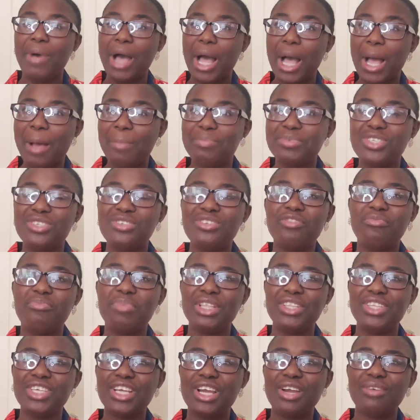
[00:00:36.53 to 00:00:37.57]
Perhaps
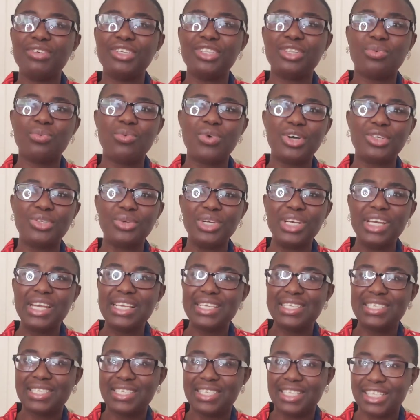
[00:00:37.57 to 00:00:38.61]
you've been hearing the word
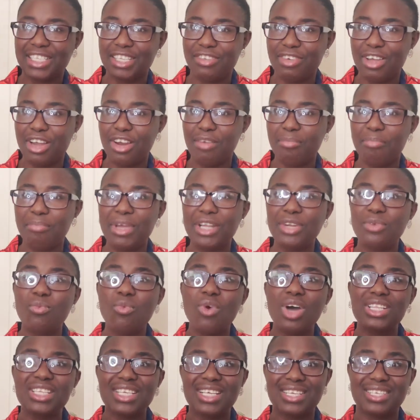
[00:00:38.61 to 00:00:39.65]
holistic development.
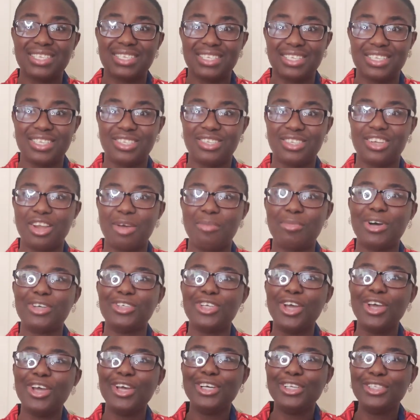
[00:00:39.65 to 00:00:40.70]
What is this all
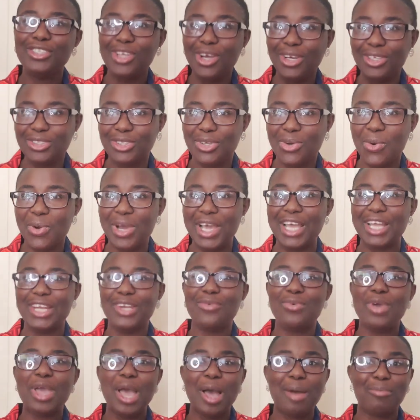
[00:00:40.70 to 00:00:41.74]
about? Don't go
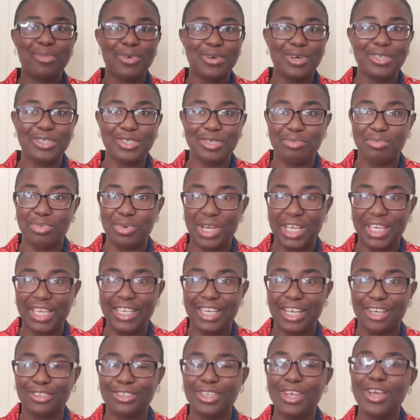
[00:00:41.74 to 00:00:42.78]
anywhere. I'm going to
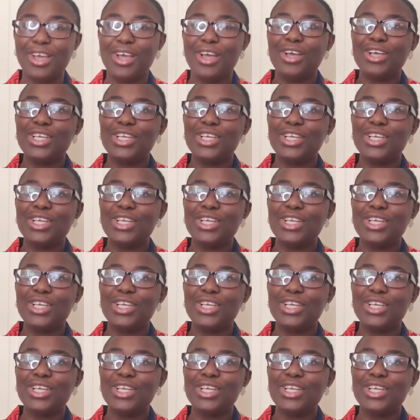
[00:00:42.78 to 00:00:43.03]
break it down.